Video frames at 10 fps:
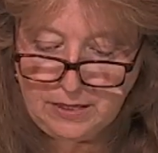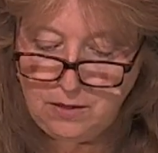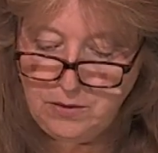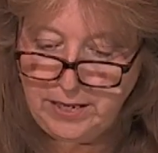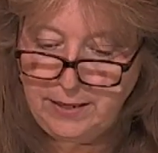
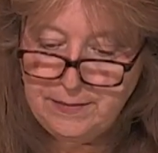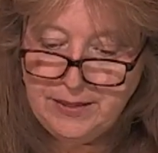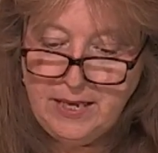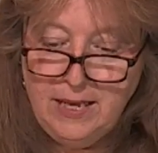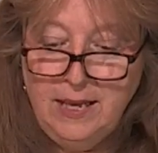Okay,
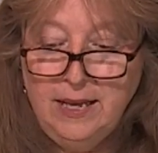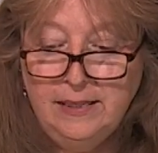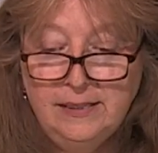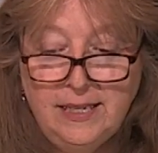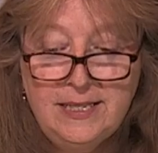
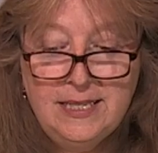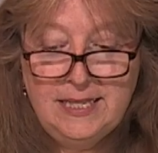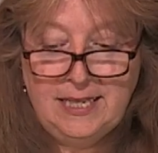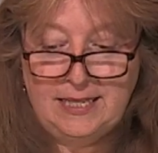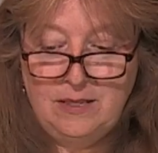lesson
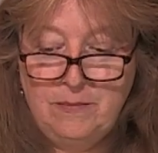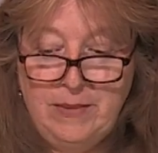6,